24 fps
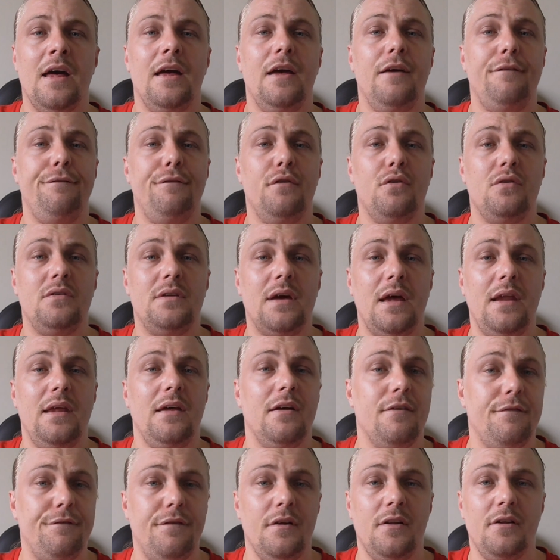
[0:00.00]
if you're
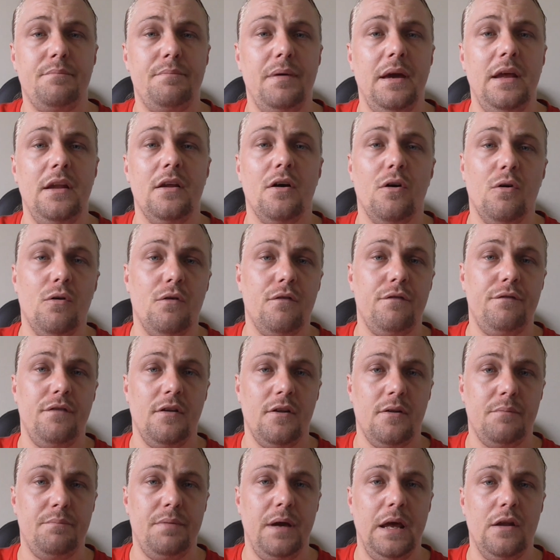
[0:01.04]
dating a Filipino or a
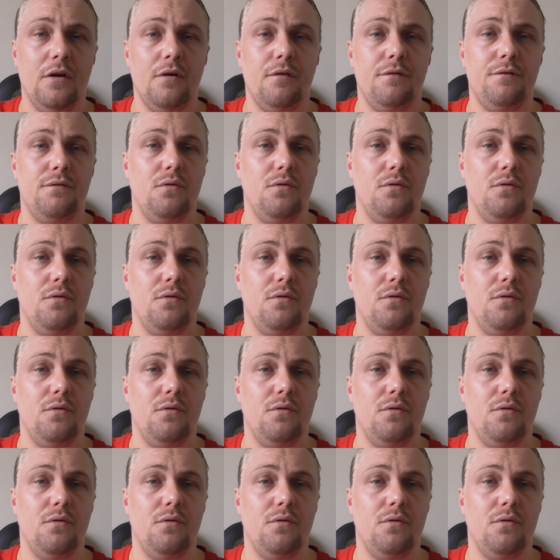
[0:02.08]
Filipino